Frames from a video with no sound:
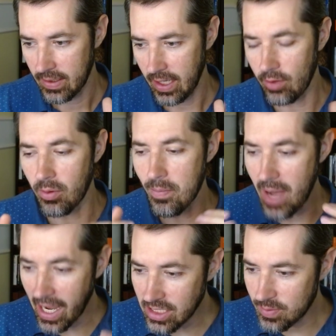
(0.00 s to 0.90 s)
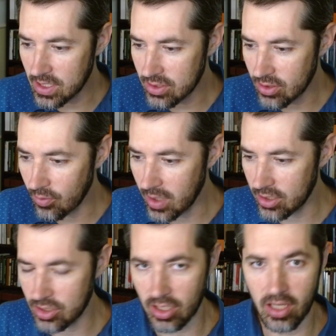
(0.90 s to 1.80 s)
And it reminds me so
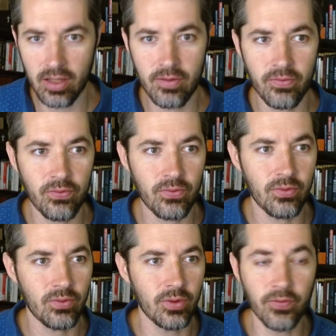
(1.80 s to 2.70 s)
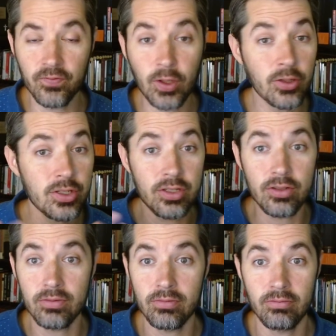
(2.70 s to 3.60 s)
much of the first
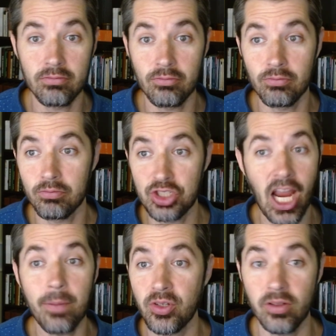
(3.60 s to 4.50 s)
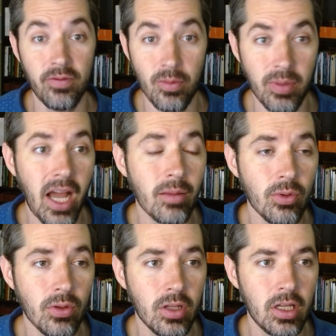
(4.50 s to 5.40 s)
chapter of the
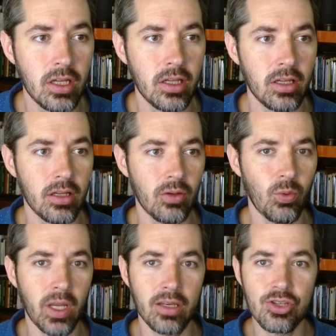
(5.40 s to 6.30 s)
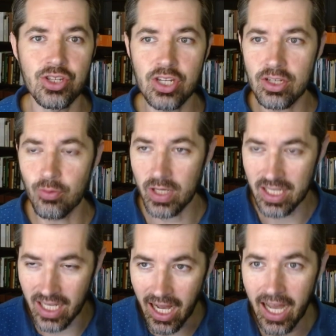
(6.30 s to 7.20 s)
Bible when G- when
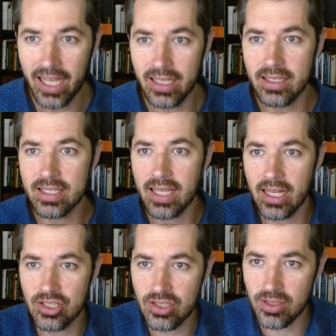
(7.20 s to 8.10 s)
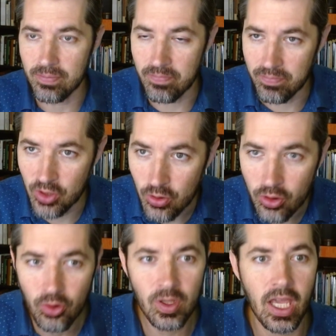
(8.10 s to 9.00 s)
God decides to do
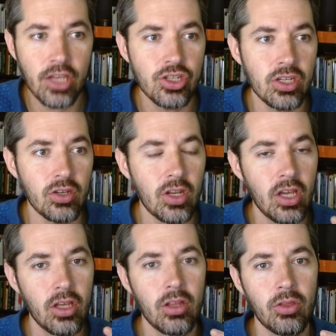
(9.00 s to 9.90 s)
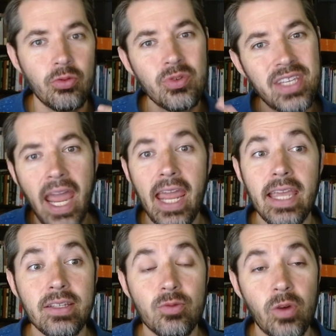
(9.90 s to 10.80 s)
creation through
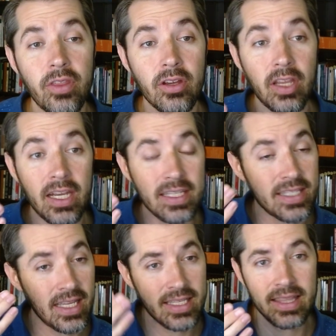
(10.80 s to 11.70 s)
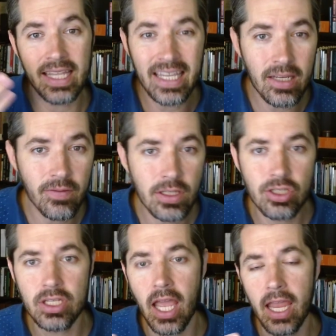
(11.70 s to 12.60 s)
days where there and it says at the end of
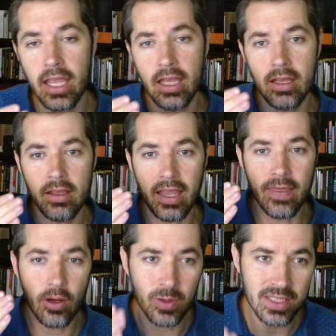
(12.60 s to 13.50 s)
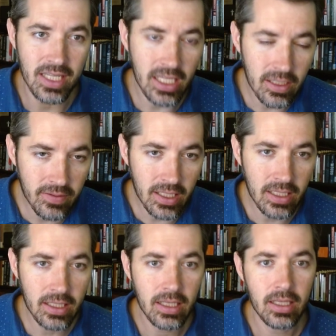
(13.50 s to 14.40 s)
each day and there was
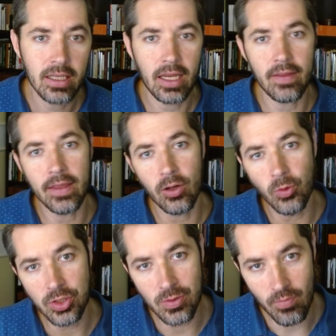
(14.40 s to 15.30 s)
evening and there was